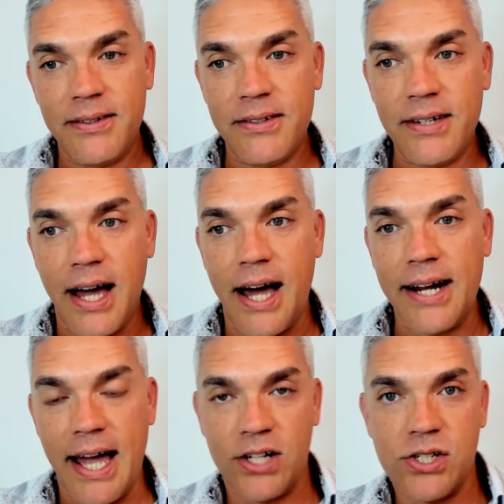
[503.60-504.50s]

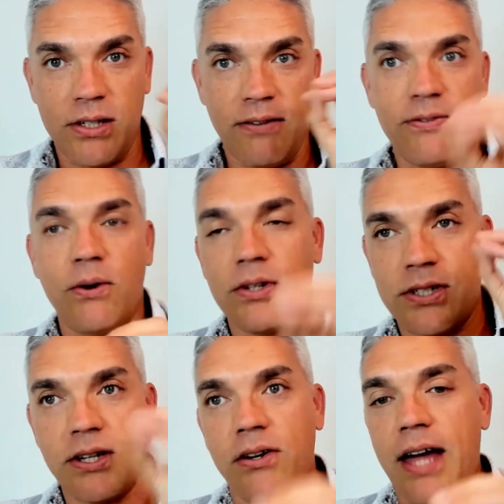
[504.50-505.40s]
not actually
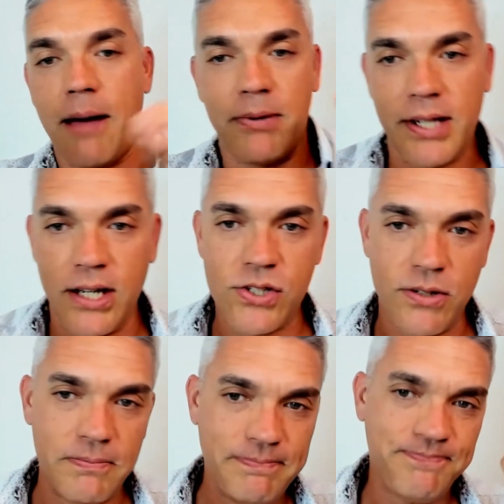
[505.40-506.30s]
focusing on application.